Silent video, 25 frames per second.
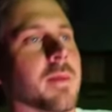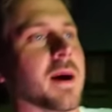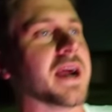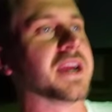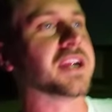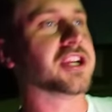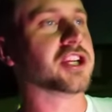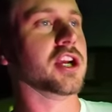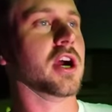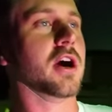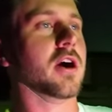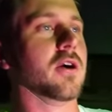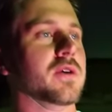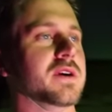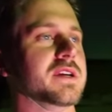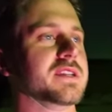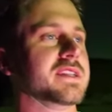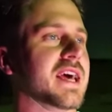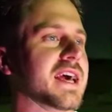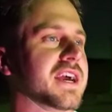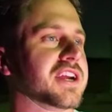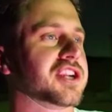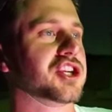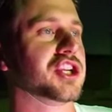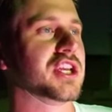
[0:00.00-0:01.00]
my show is
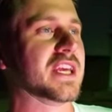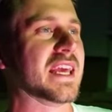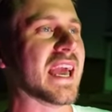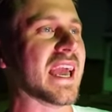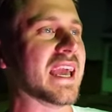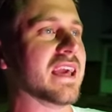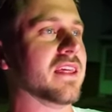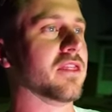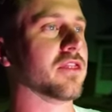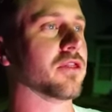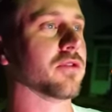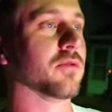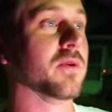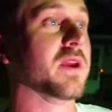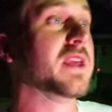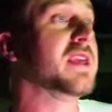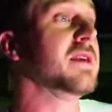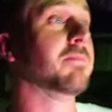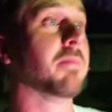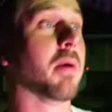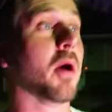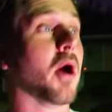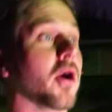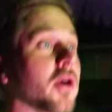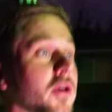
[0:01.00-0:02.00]
actually a
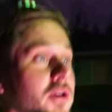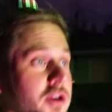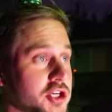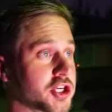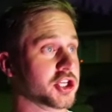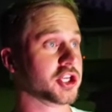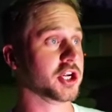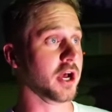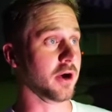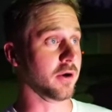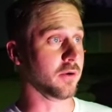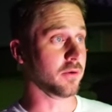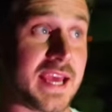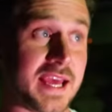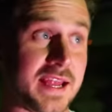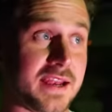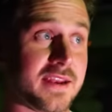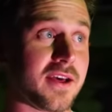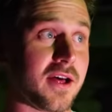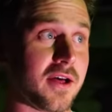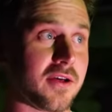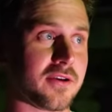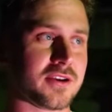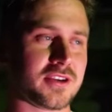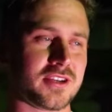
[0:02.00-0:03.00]
three-part show.
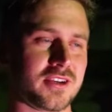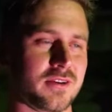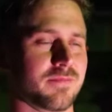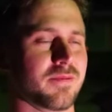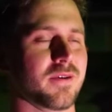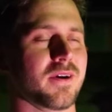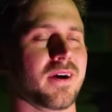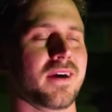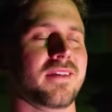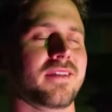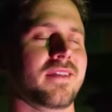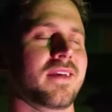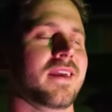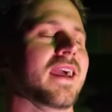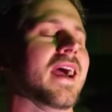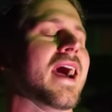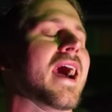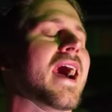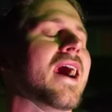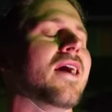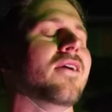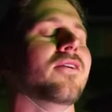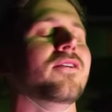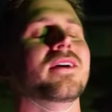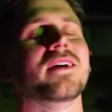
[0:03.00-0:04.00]
$10, you're probably thinking,
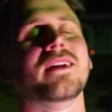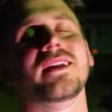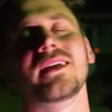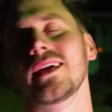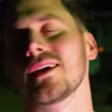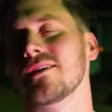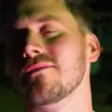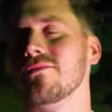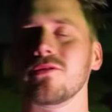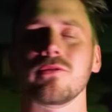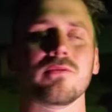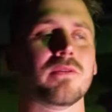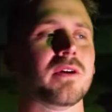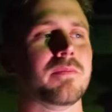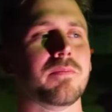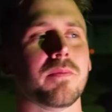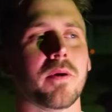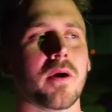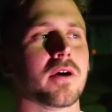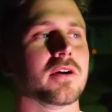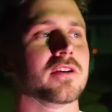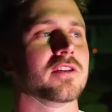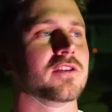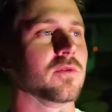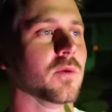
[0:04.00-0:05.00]
how could he have three
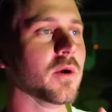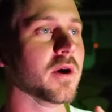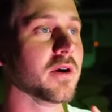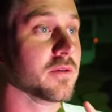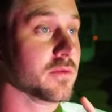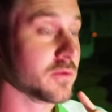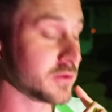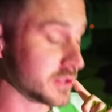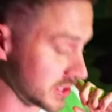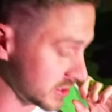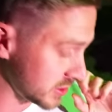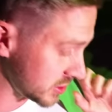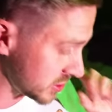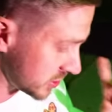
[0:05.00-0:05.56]
parts? Well, to